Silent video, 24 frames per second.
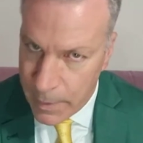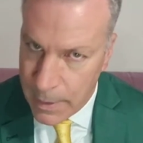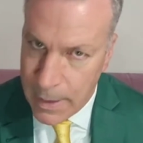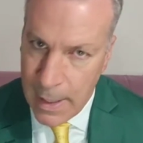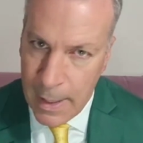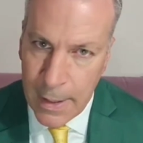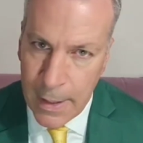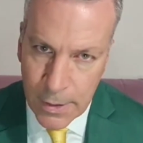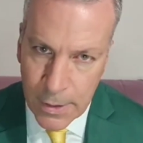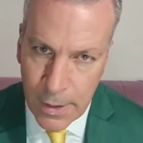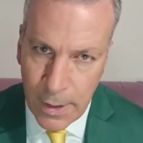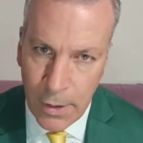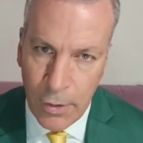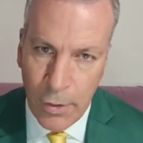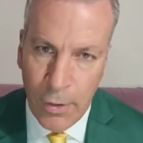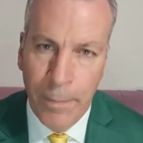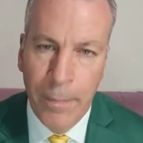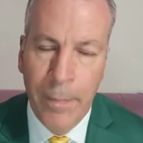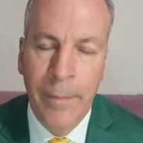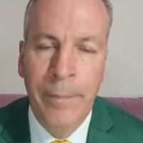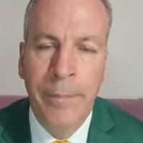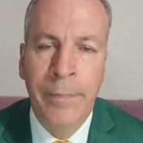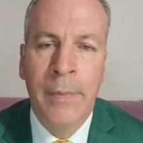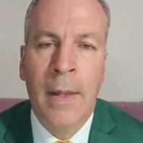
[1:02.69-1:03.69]
It's kind of started
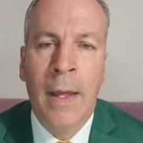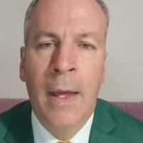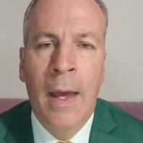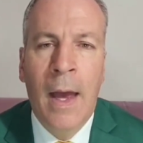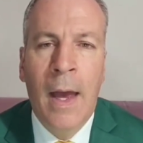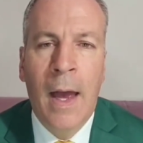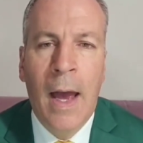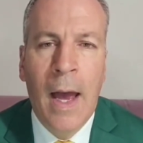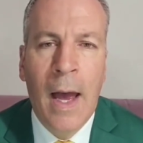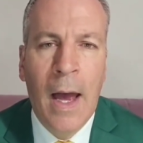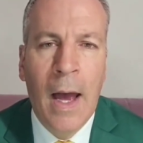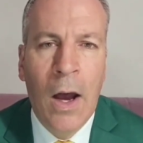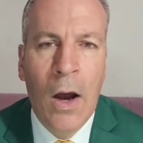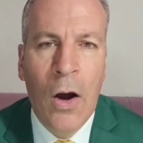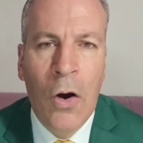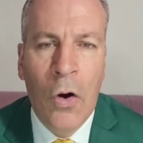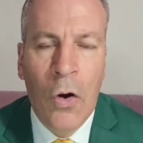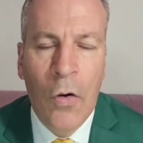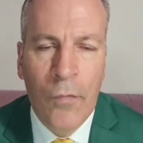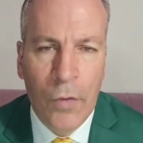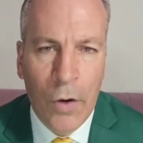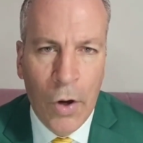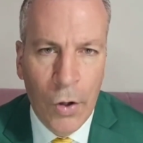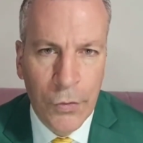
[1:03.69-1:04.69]
up
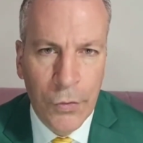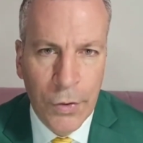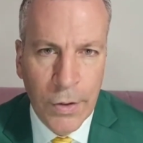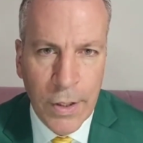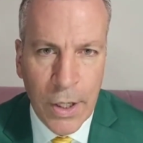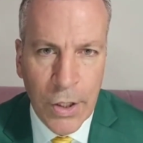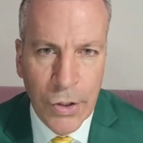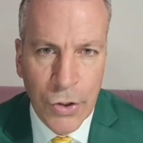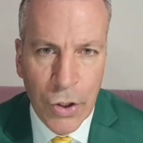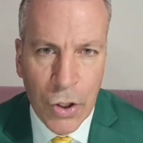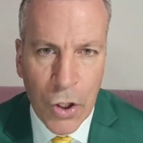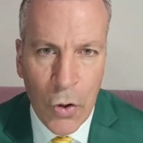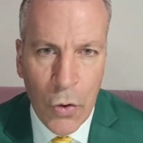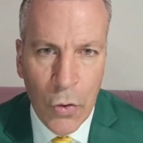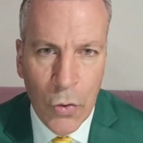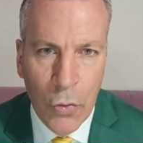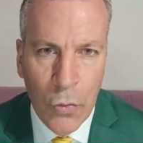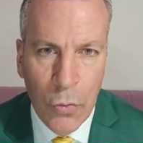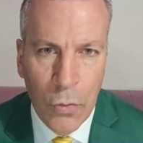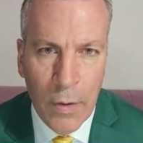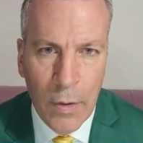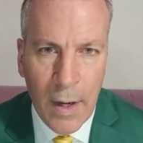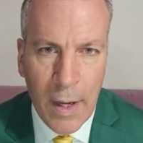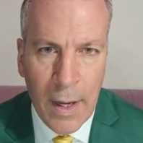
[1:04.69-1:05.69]
over 100 years
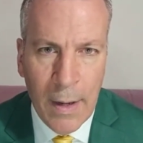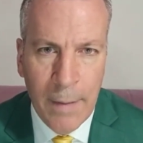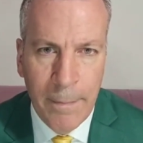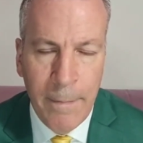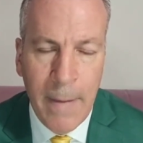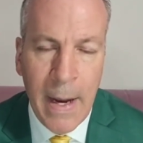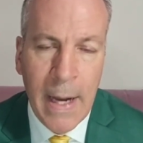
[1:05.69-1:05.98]
ago,